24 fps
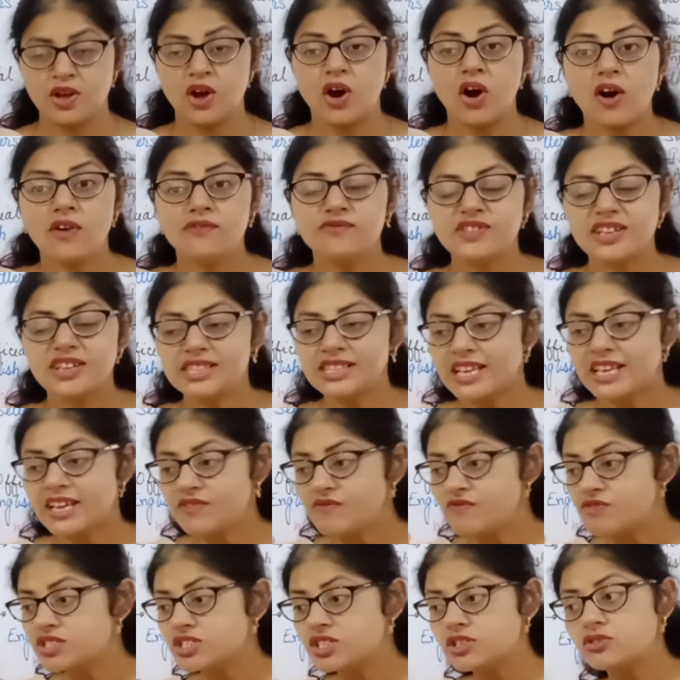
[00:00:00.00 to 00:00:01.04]
of the thing
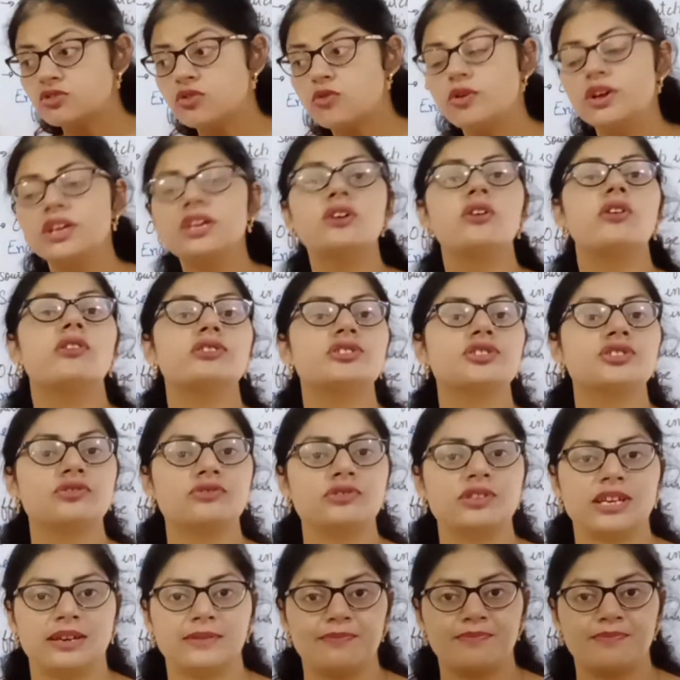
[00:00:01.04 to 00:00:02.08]
which is going on today.